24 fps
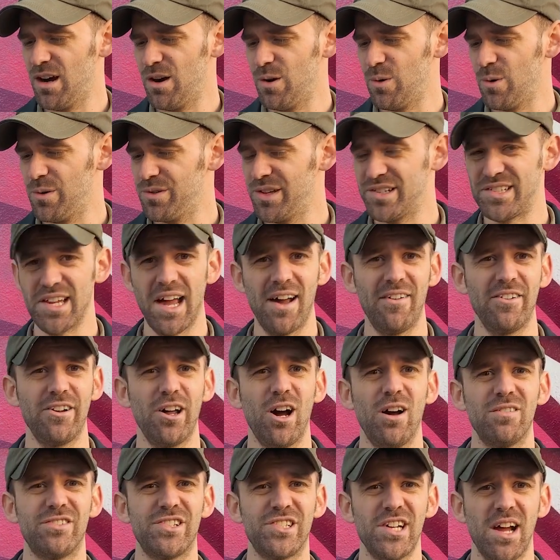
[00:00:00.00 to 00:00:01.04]
or the
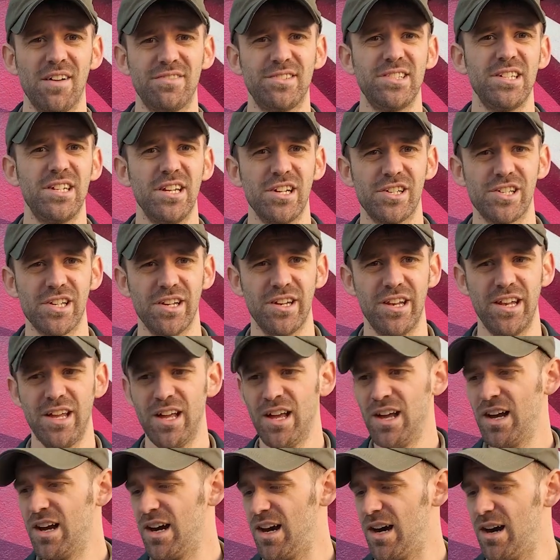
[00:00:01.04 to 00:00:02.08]
Davidoff Chef's Edition
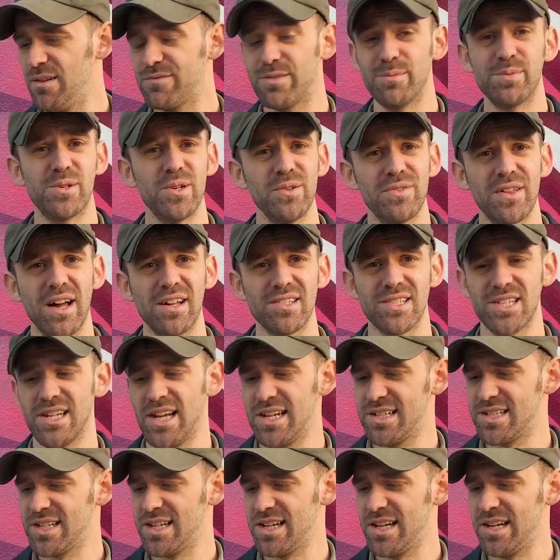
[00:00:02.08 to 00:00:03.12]
from
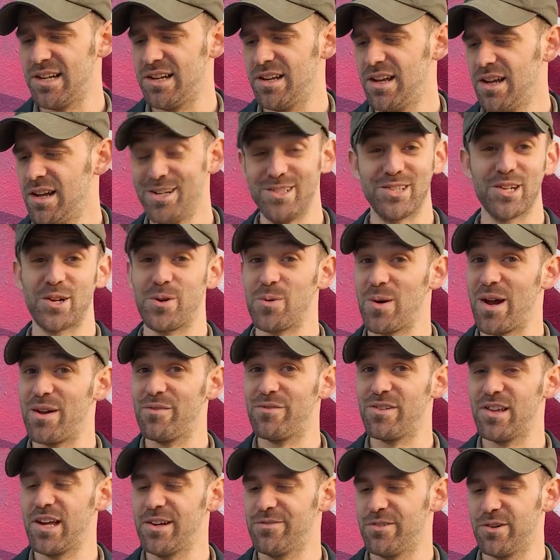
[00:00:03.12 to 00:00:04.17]
2018. It's a great
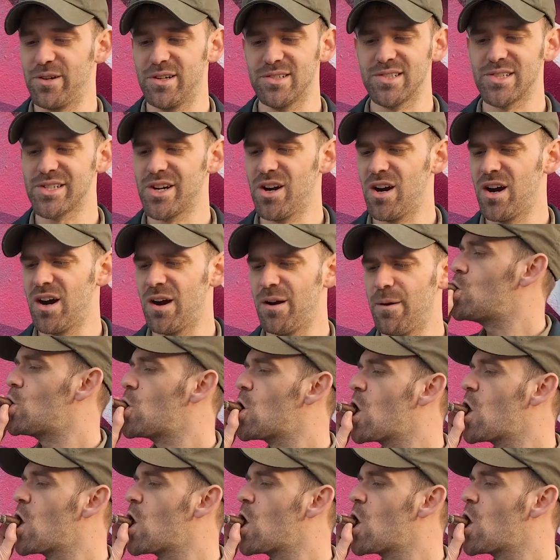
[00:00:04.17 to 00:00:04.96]
flavor in a cigar.